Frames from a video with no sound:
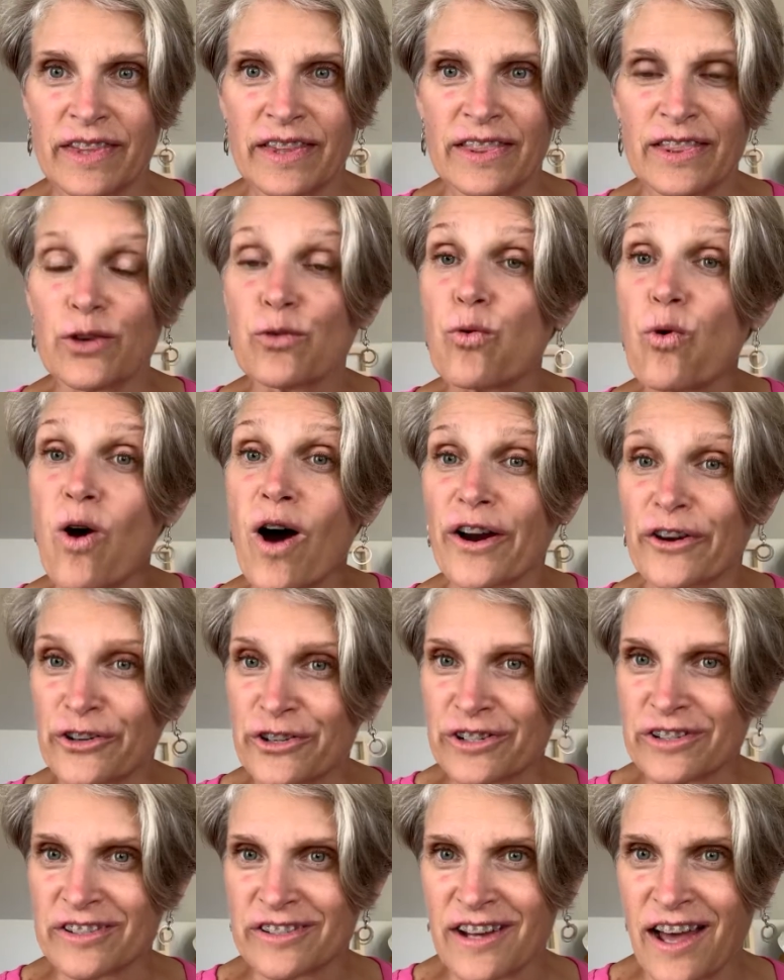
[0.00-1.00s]
The water
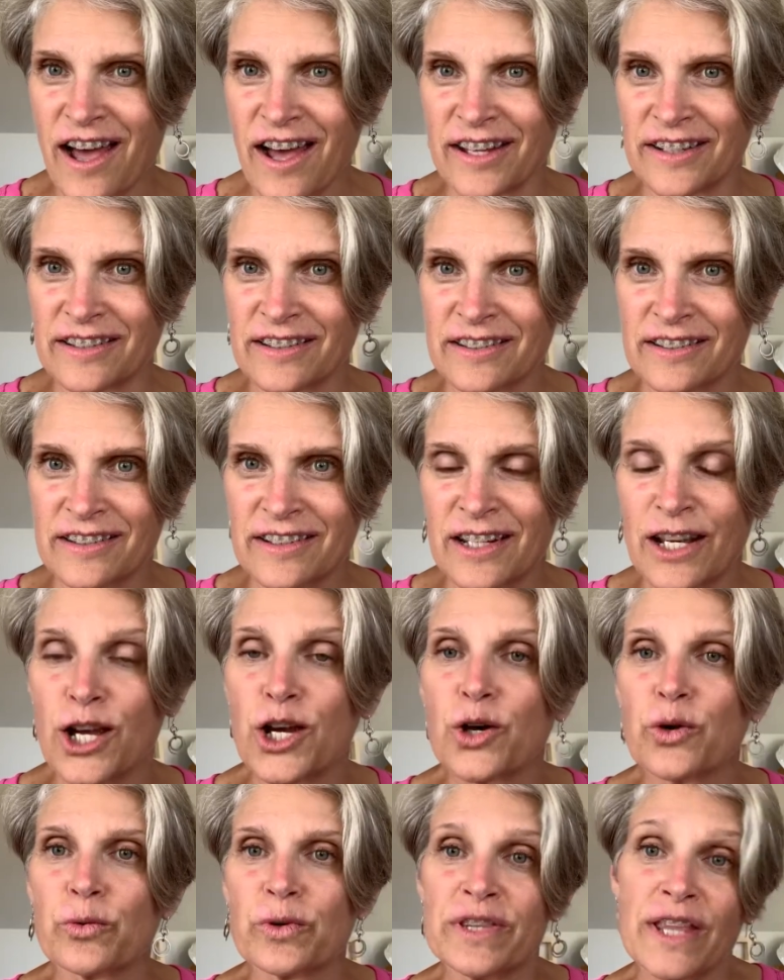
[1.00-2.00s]
does not.
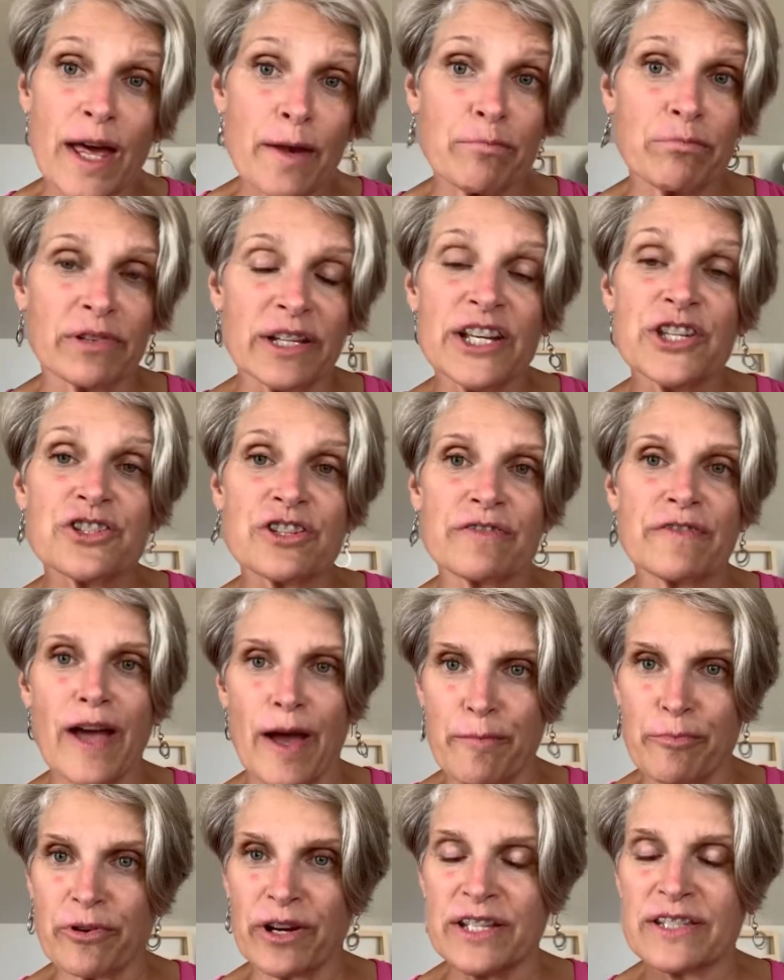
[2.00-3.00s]
When that bleach
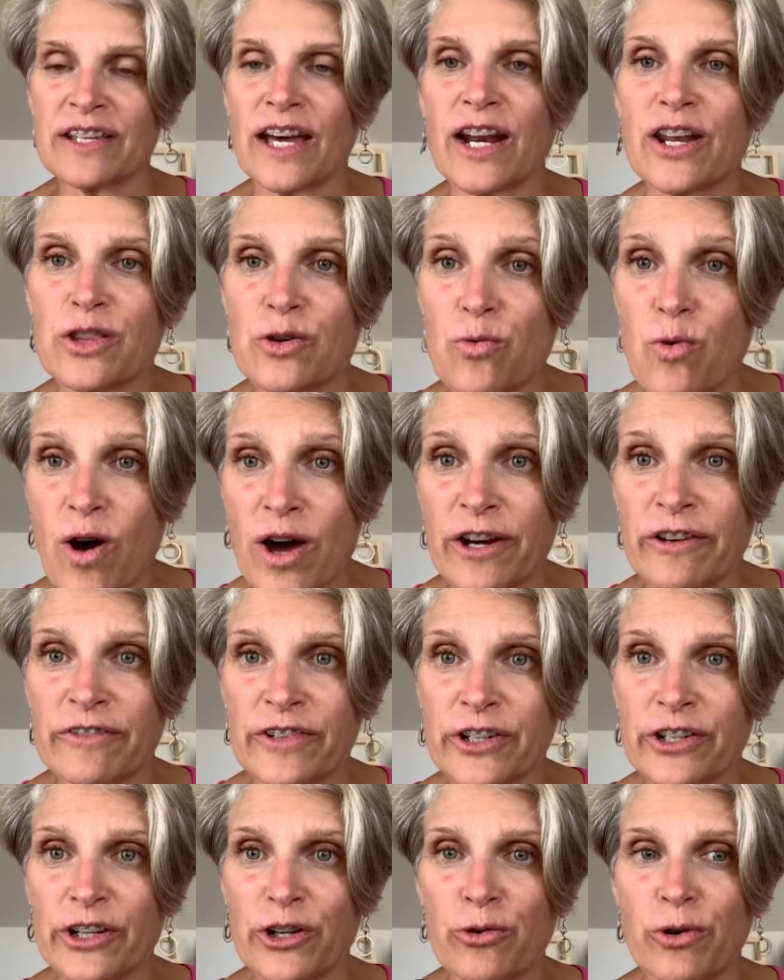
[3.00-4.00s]
evaporates out of the water
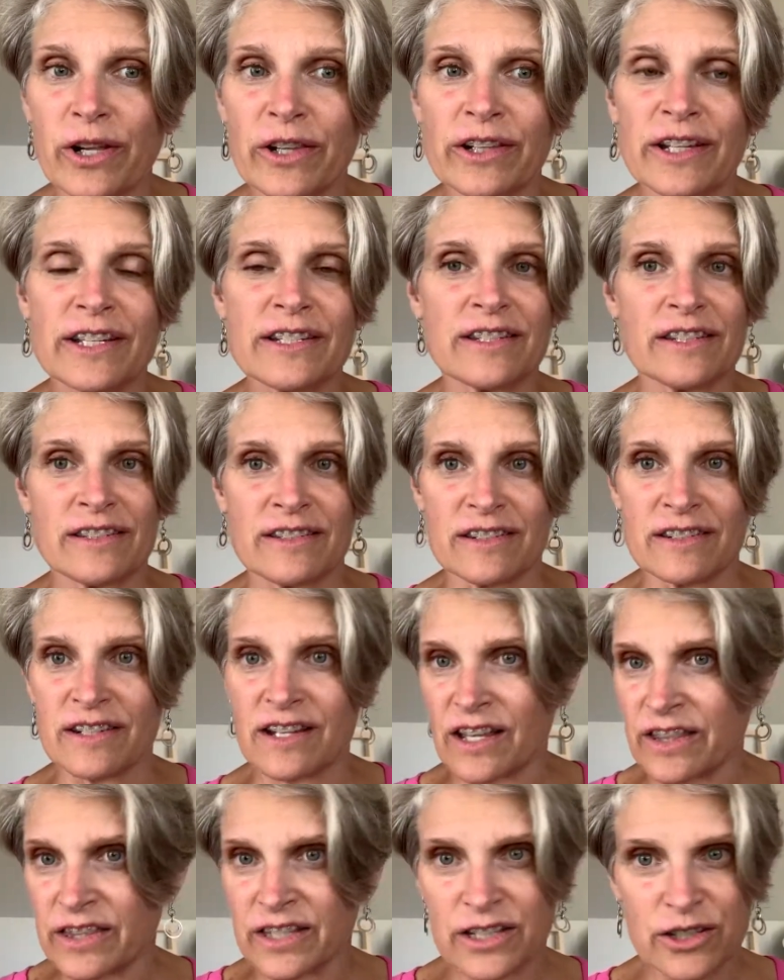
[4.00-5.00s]
very quickly, it does
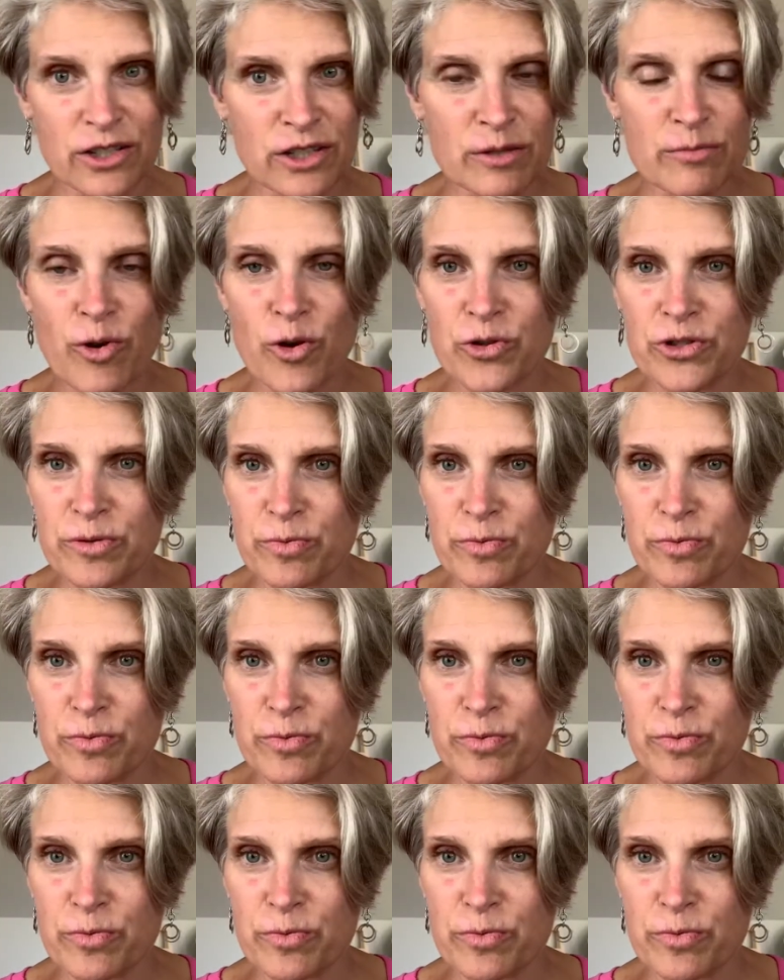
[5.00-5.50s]
nothing to the mold